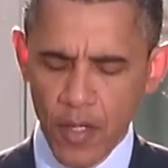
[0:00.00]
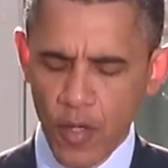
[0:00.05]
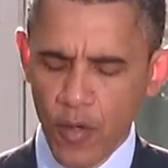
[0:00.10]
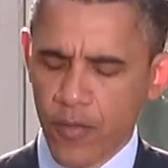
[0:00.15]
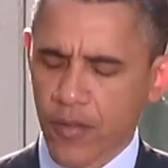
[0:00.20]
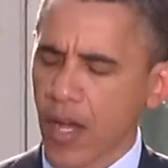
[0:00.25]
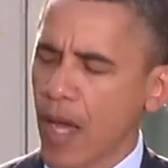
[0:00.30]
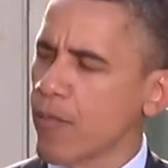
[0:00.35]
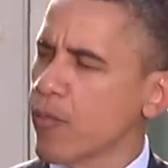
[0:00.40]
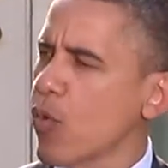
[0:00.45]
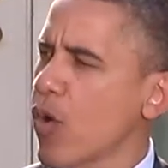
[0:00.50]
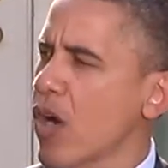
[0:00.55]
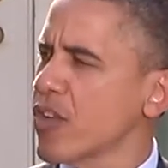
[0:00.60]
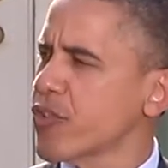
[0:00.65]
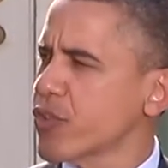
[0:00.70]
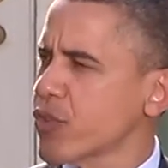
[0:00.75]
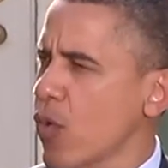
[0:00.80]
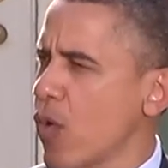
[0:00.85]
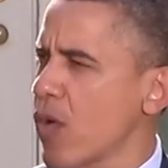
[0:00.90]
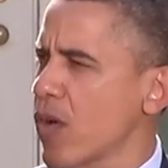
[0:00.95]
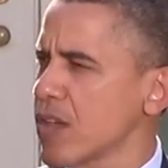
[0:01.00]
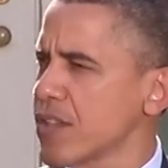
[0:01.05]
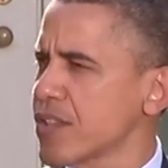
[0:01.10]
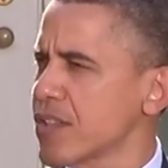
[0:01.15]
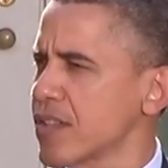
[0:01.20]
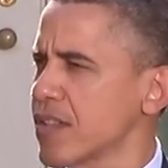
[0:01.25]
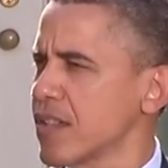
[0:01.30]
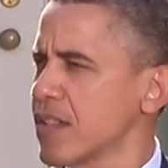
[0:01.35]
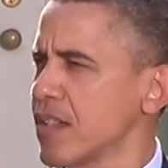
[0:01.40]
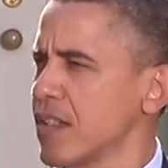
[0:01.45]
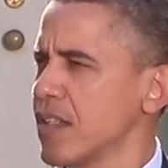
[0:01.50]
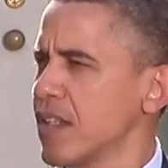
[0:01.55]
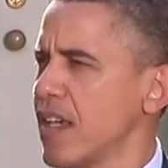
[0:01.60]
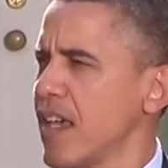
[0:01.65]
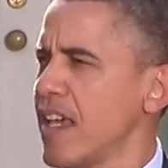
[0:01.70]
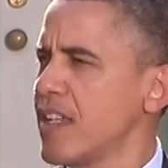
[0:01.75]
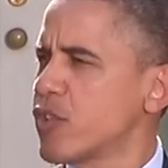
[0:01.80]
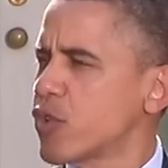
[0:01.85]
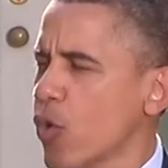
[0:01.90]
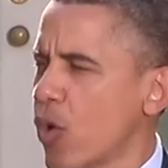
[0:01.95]
who've come to our shores
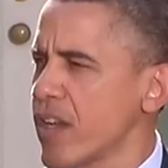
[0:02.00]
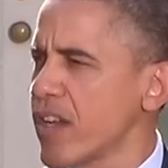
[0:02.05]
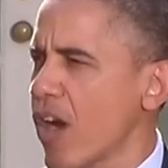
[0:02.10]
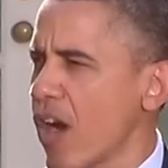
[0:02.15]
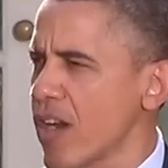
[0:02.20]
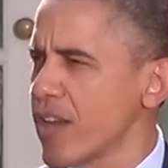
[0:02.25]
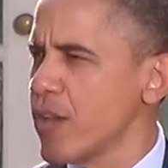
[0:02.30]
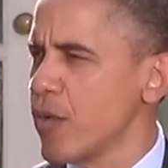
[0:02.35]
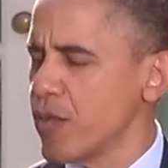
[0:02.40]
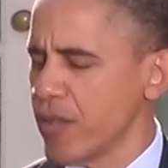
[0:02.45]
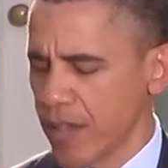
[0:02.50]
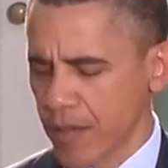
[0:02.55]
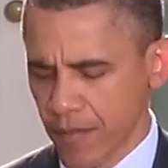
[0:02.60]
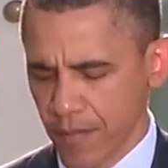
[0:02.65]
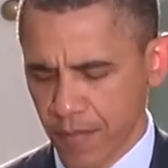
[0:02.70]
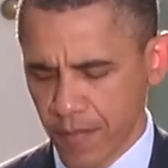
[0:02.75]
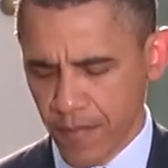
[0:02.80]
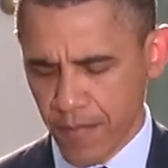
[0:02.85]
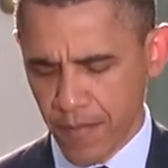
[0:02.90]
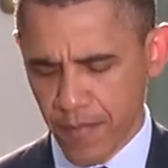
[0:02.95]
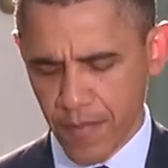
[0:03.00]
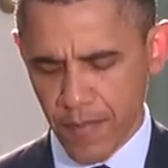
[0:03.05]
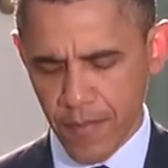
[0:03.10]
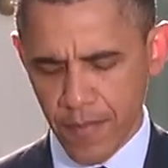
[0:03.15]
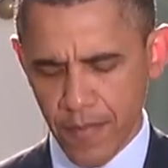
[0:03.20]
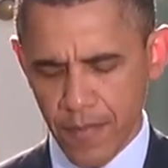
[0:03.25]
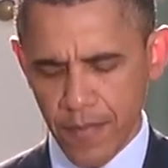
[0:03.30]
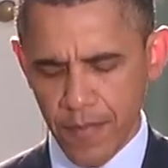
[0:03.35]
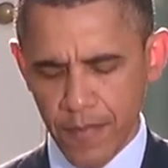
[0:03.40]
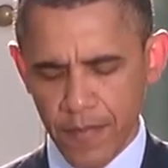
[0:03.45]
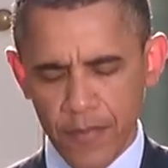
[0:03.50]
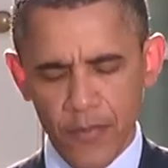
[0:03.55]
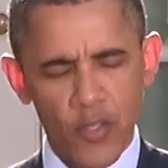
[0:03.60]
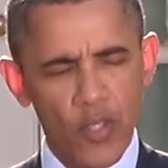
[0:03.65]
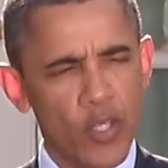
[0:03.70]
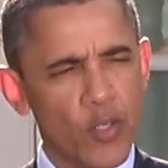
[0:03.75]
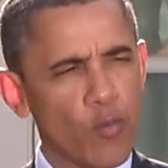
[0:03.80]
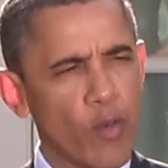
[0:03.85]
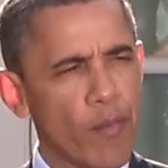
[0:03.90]
and joined our union. So as